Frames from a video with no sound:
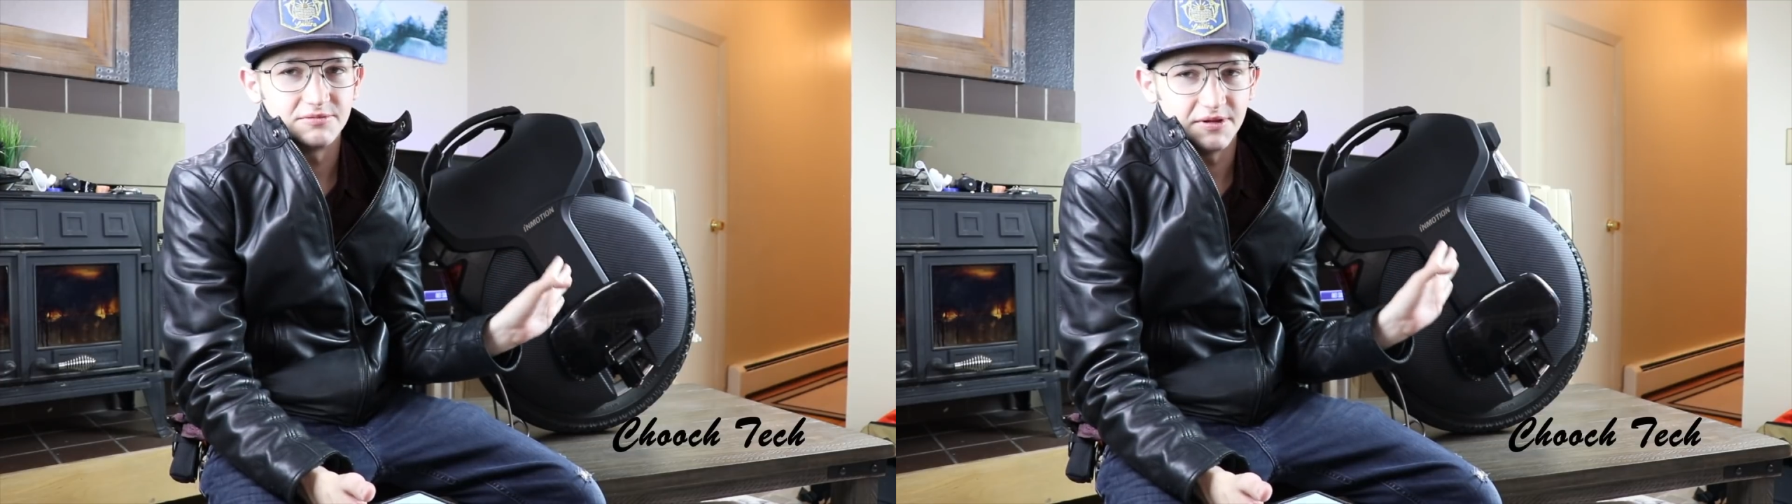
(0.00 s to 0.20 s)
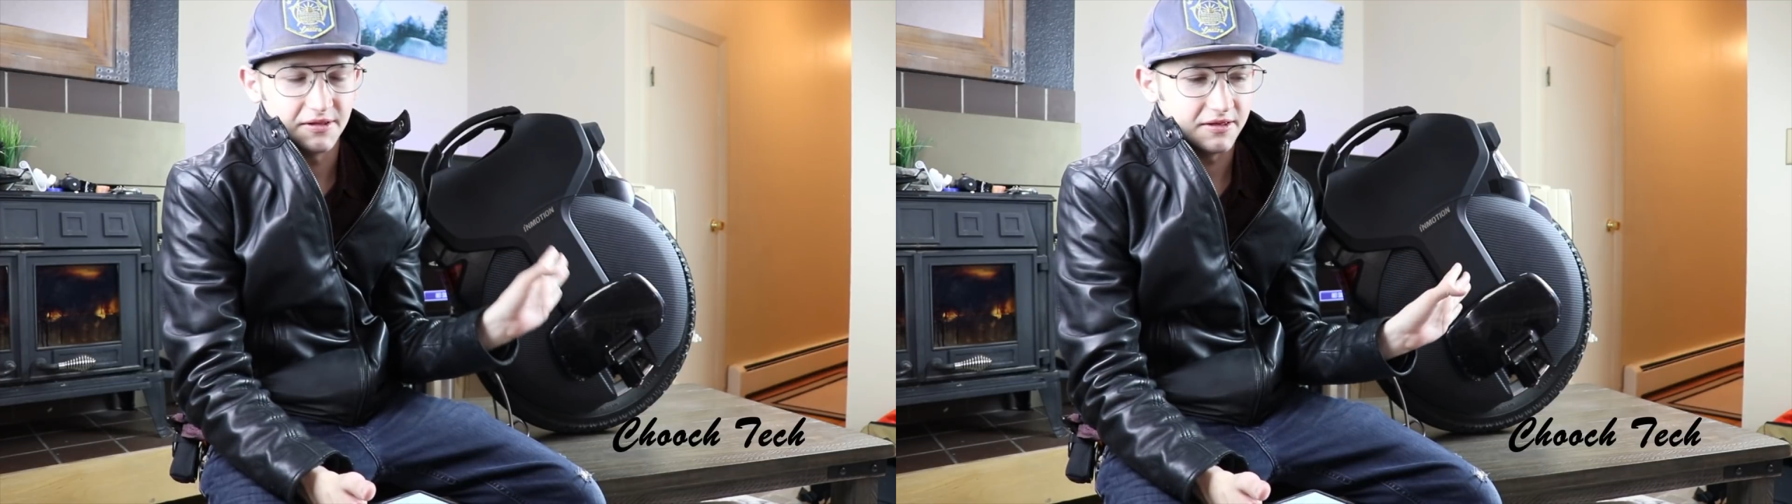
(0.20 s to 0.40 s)

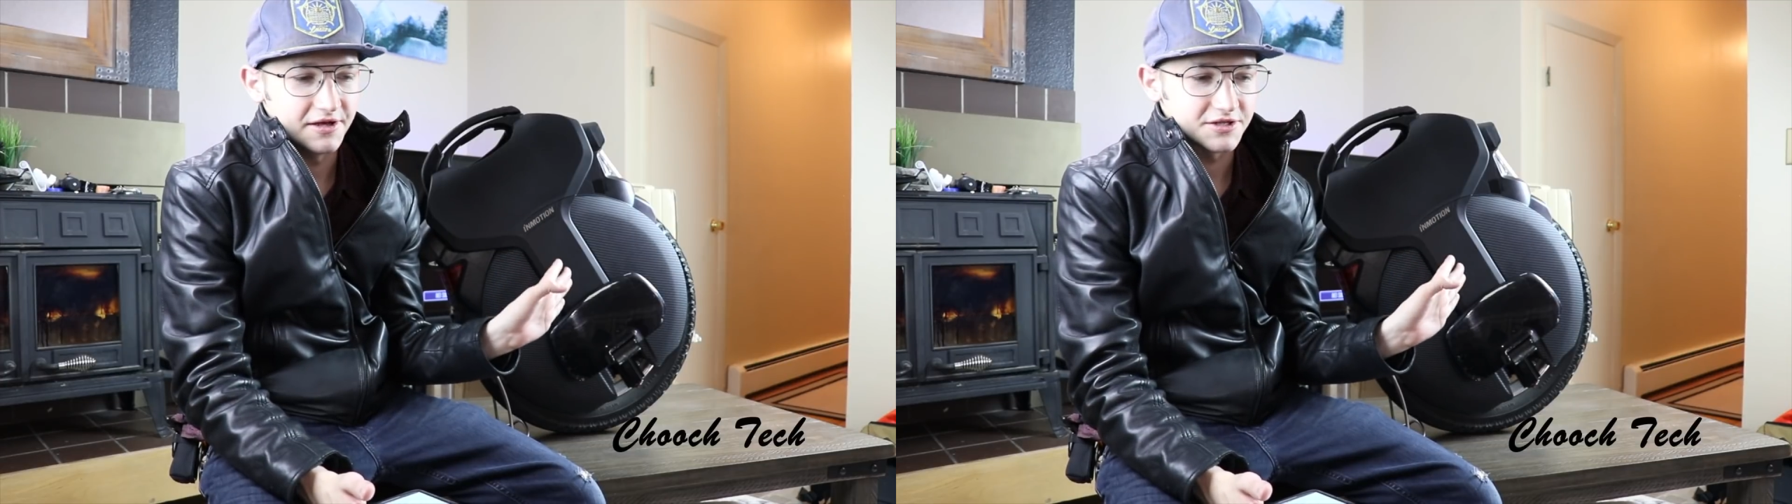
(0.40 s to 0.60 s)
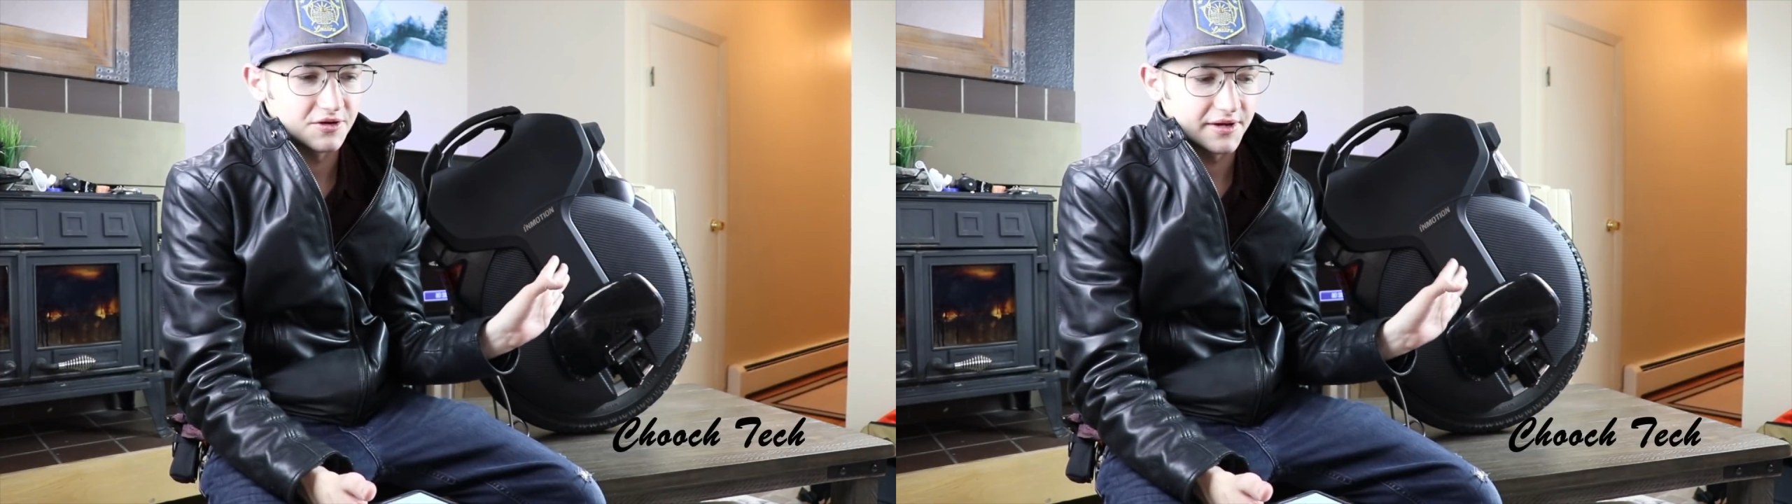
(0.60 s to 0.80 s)
than the
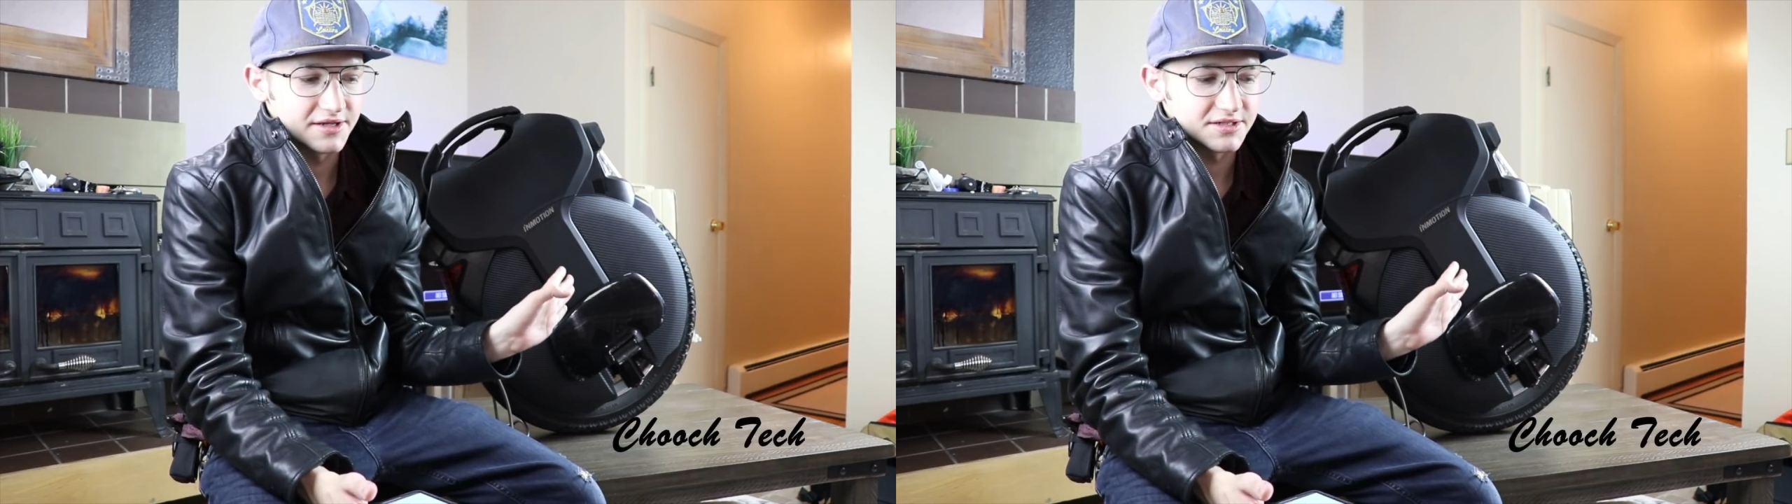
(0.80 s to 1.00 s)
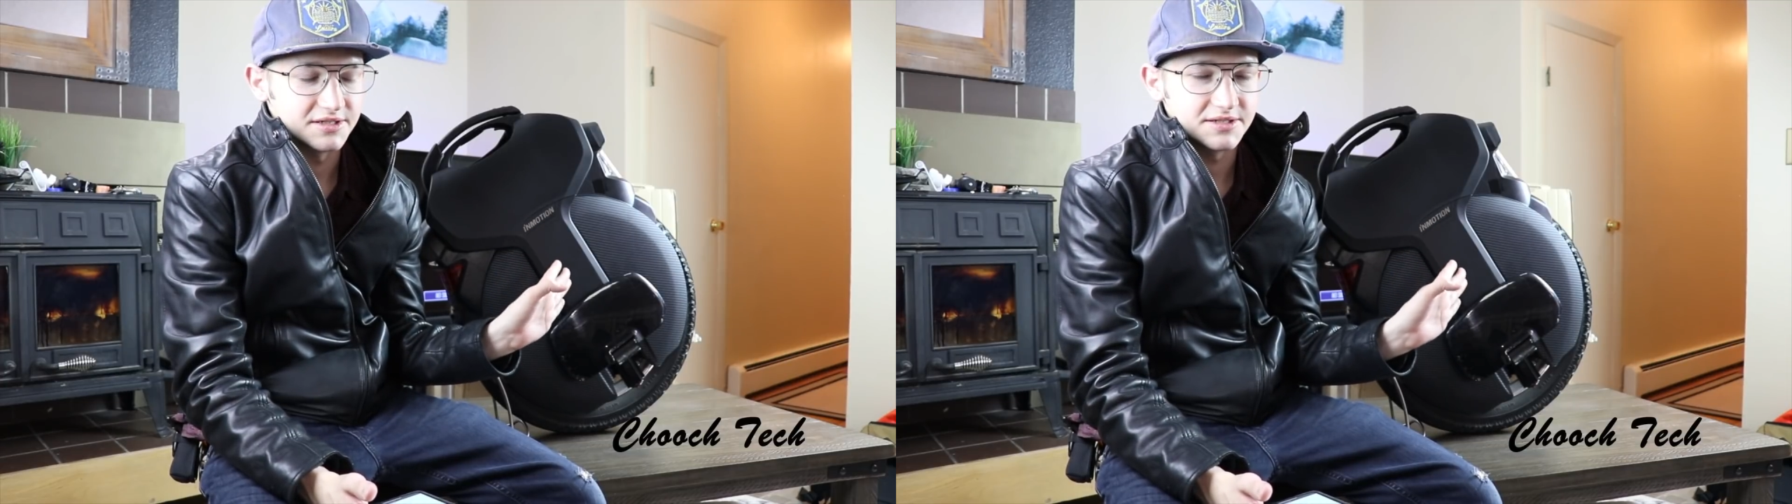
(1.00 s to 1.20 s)
King Song
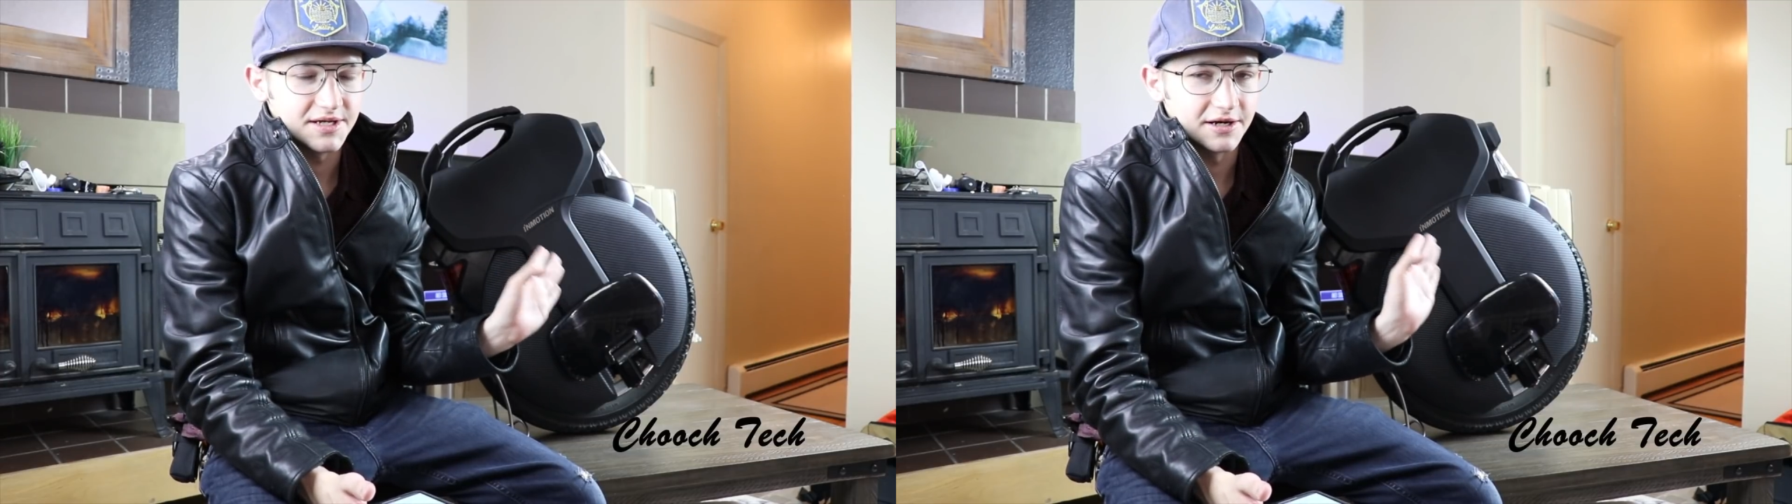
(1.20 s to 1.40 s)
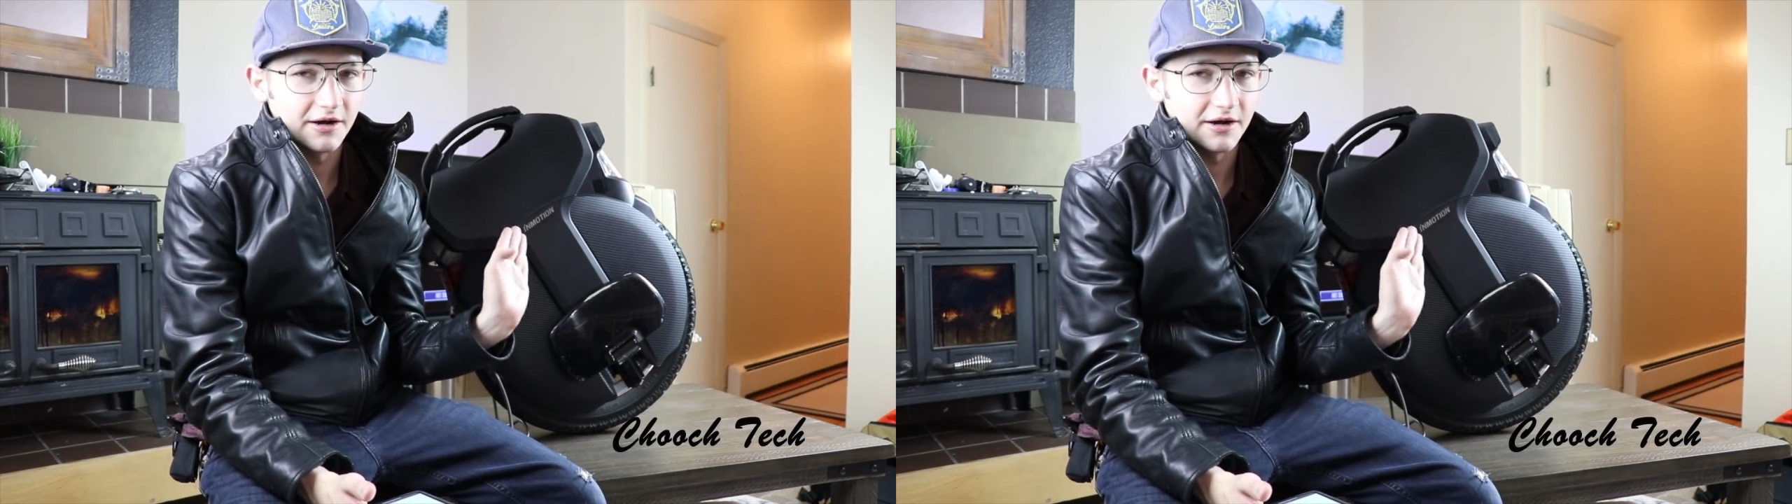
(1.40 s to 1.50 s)
S18.